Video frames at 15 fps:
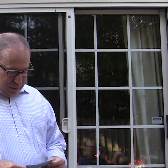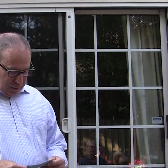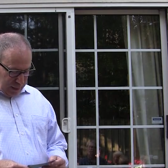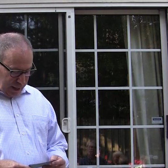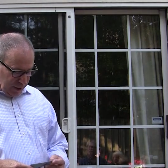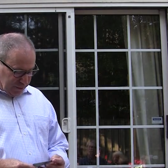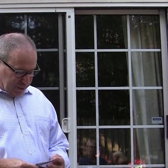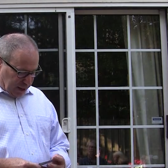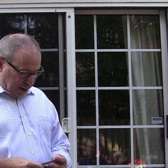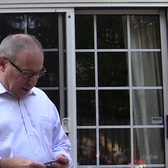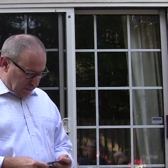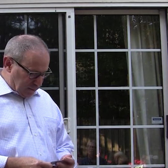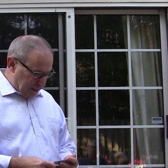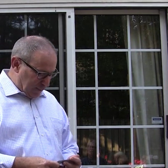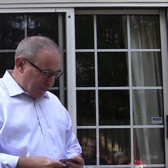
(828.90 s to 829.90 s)

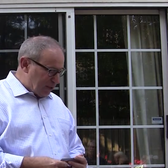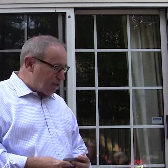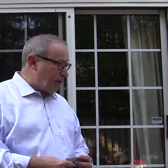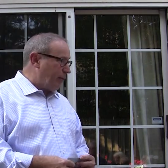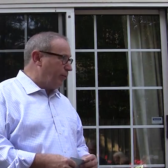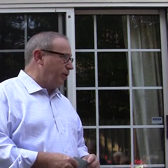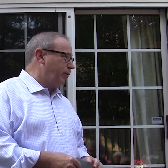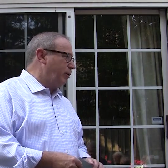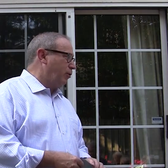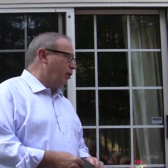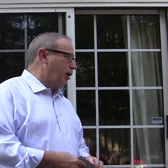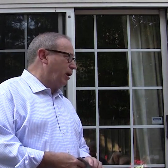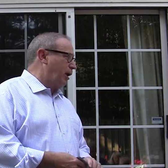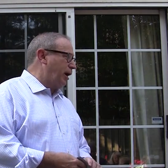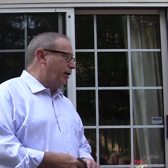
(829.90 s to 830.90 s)
Healthcare. I mentioned I'm going to be
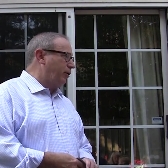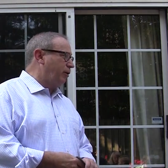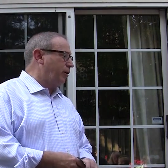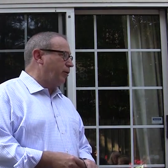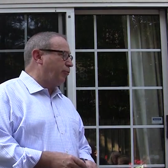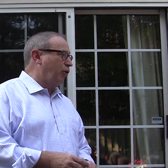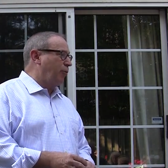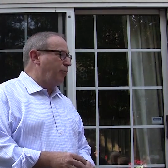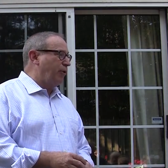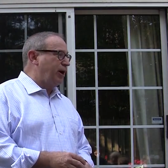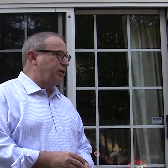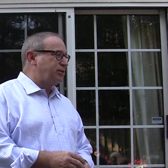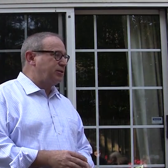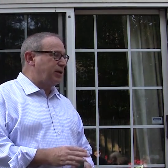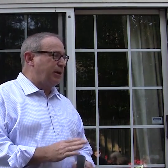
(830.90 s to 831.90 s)
working a lot on
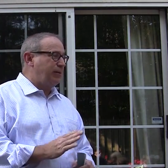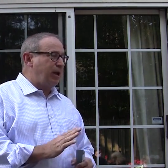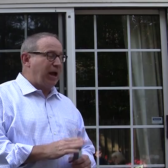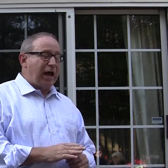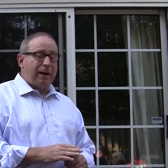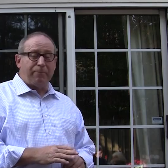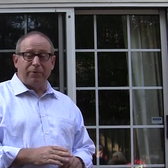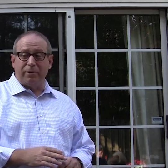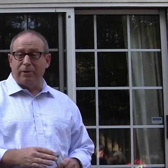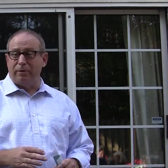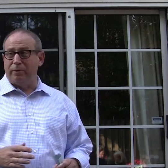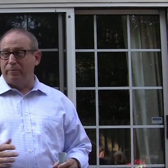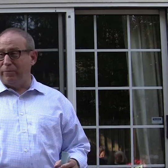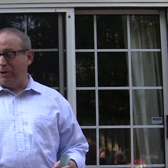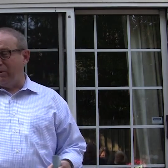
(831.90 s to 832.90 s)
appropriations. I happen
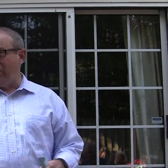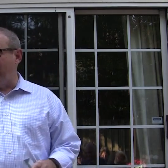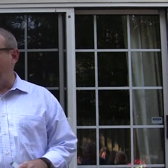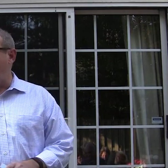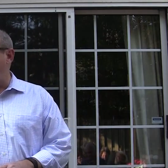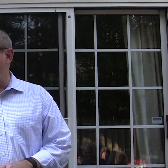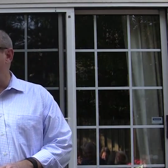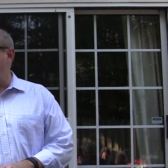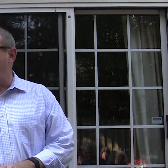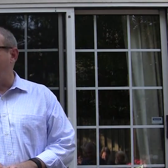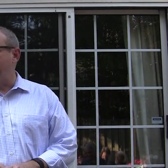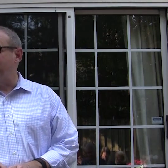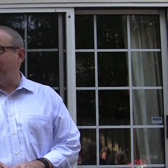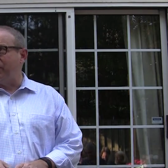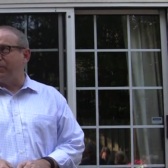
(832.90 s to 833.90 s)
to be on the
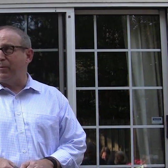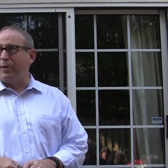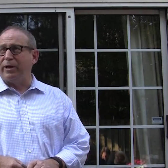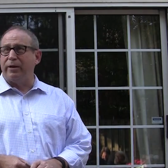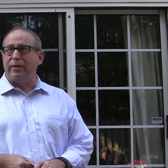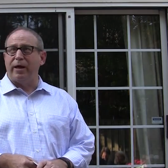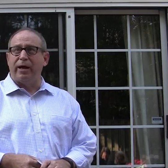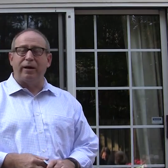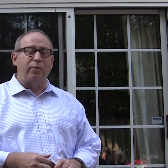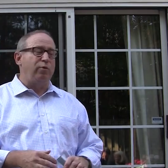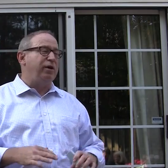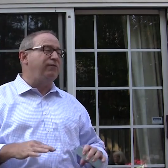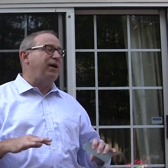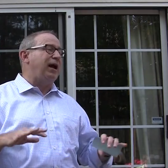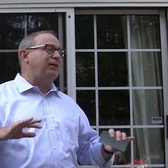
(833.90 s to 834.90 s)
healthcare subcommittee of that, and
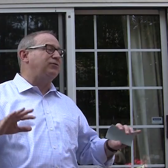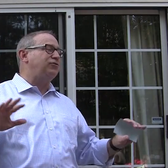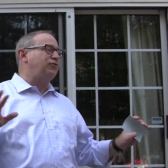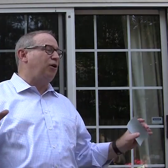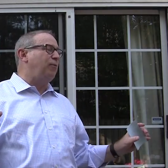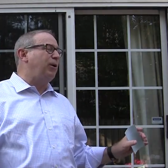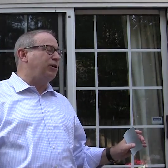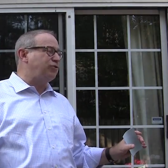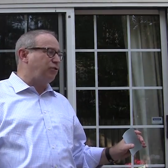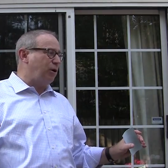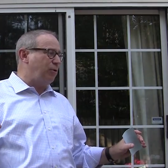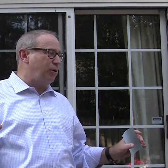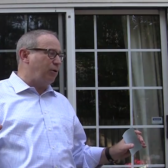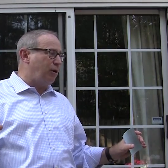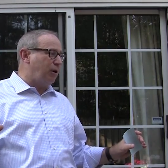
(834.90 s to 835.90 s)
we've got so much
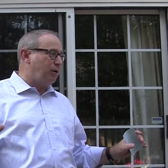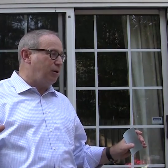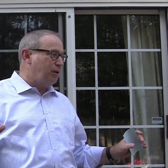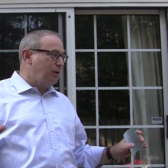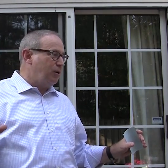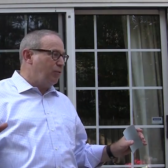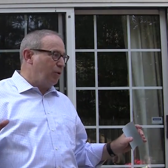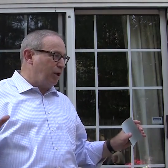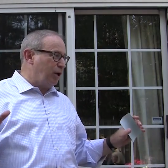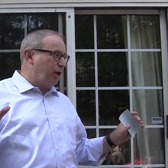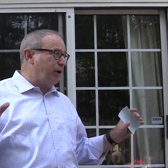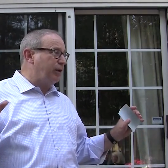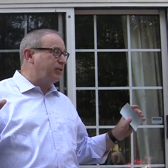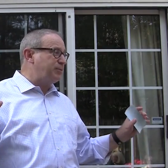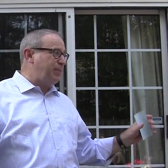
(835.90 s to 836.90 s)
going on. We're going
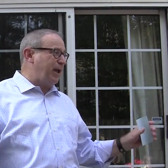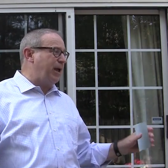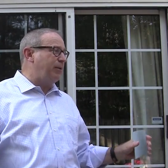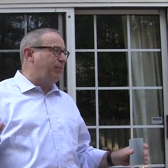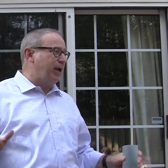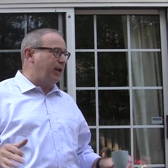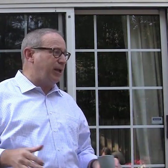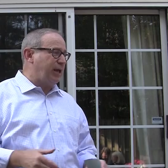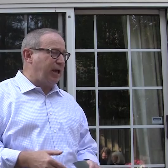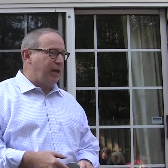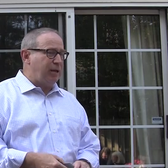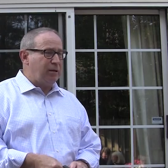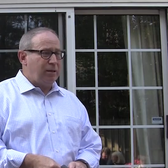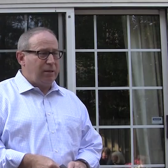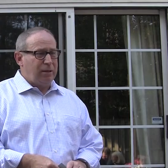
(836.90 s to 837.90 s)
to expand
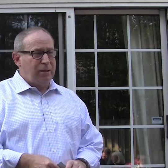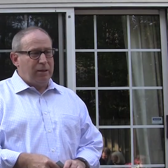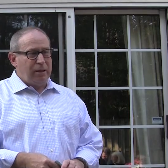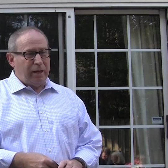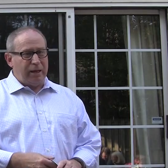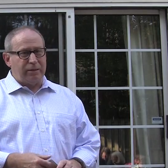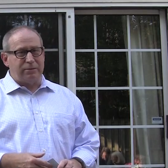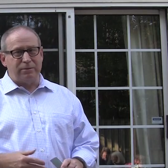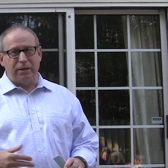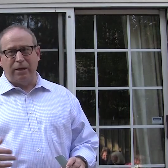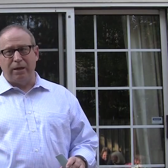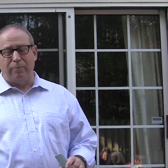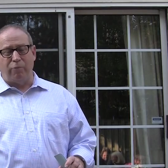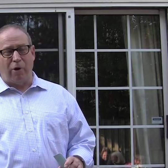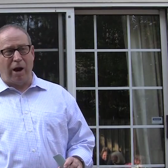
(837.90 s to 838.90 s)
Medicaid, as
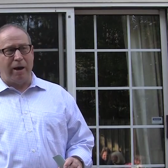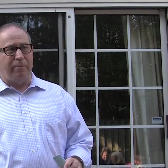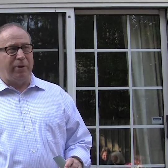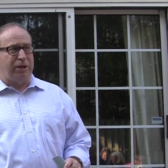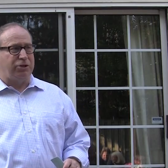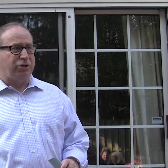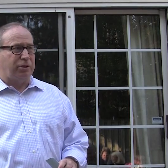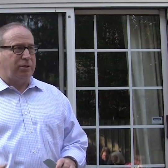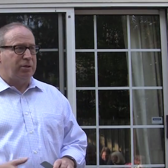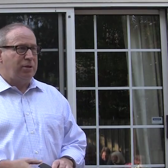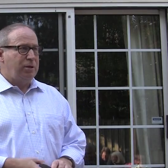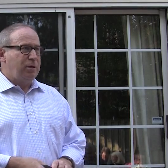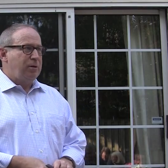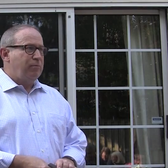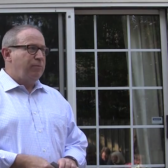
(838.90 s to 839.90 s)
Brian mentioned,
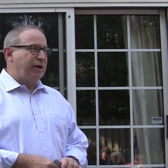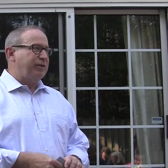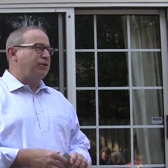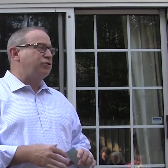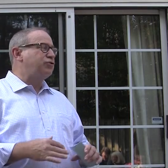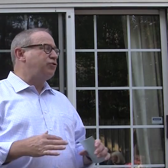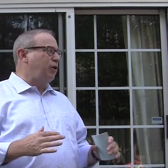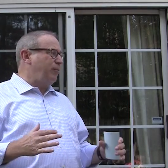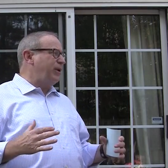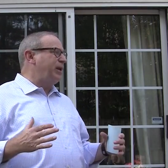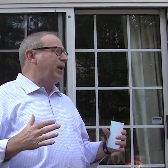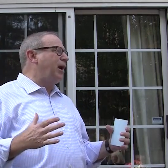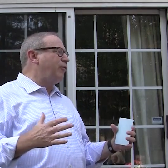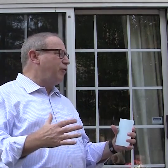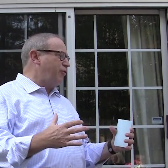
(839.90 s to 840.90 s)
but there's so
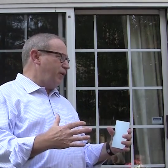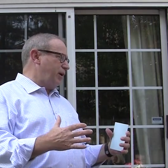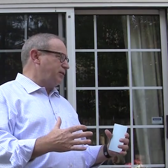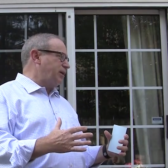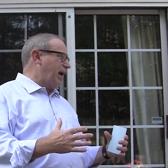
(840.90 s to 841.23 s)
many other things